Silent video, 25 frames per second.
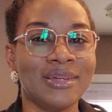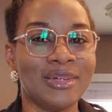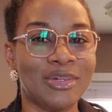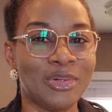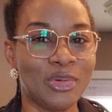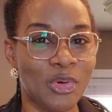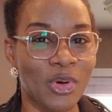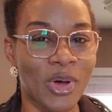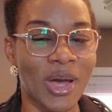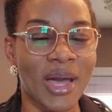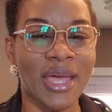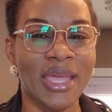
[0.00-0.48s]

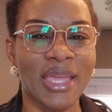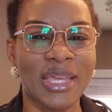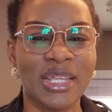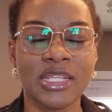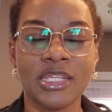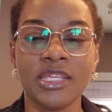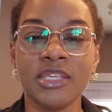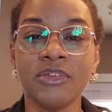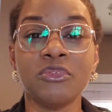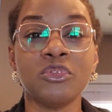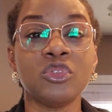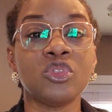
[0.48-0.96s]
go
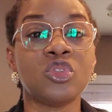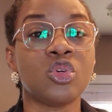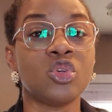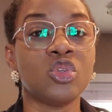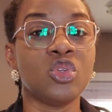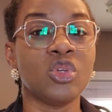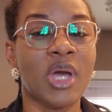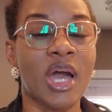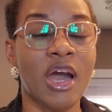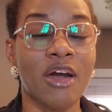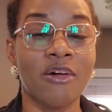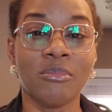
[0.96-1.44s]
ahead, even though
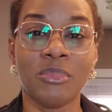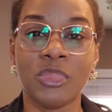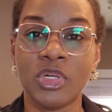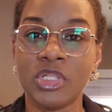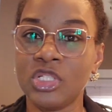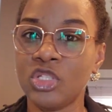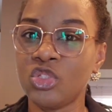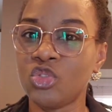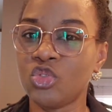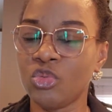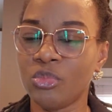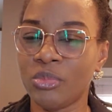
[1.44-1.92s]
you have
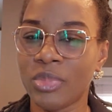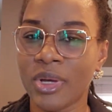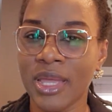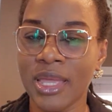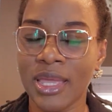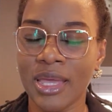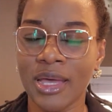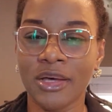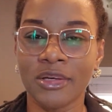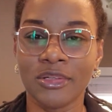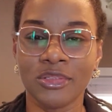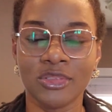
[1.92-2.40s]
money to buy
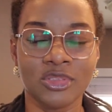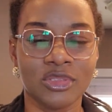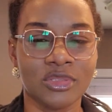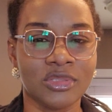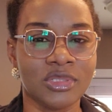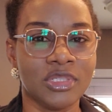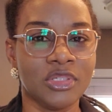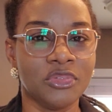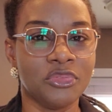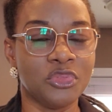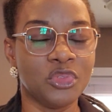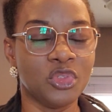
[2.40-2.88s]
a
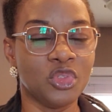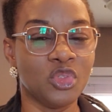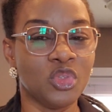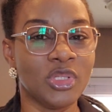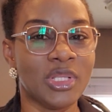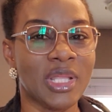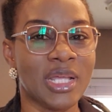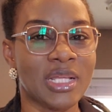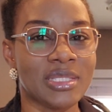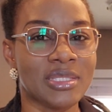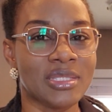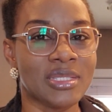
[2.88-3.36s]
house. If you
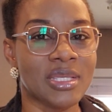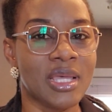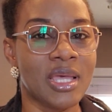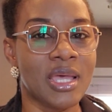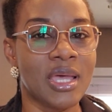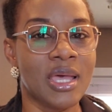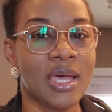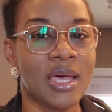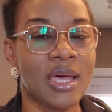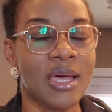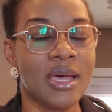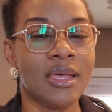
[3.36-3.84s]
know that
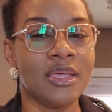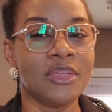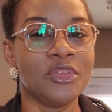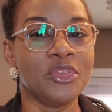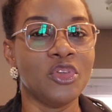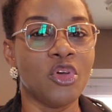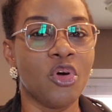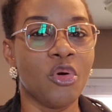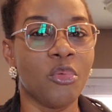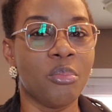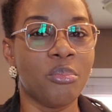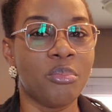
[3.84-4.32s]

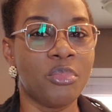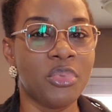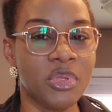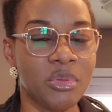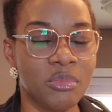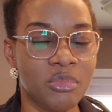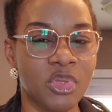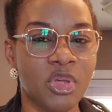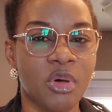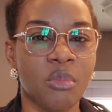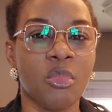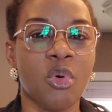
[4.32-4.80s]
your
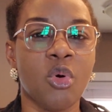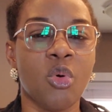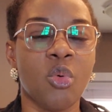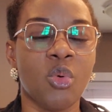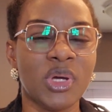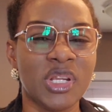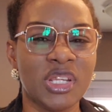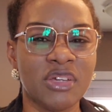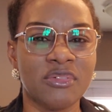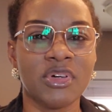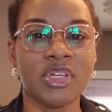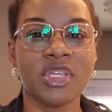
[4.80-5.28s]
premium or
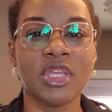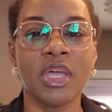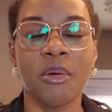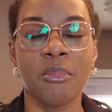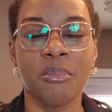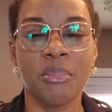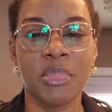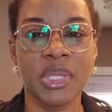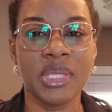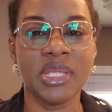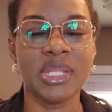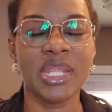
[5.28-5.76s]
whatever
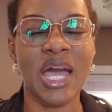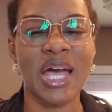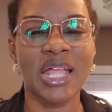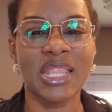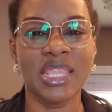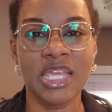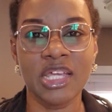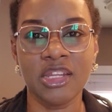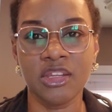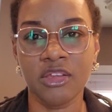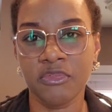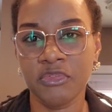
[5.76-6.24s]
you're paying
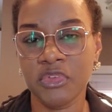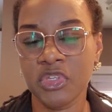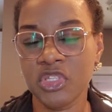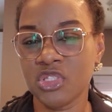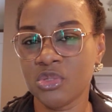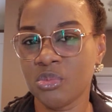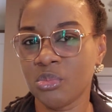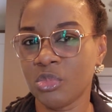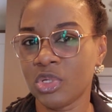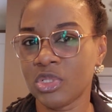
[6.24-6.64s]
at the end of each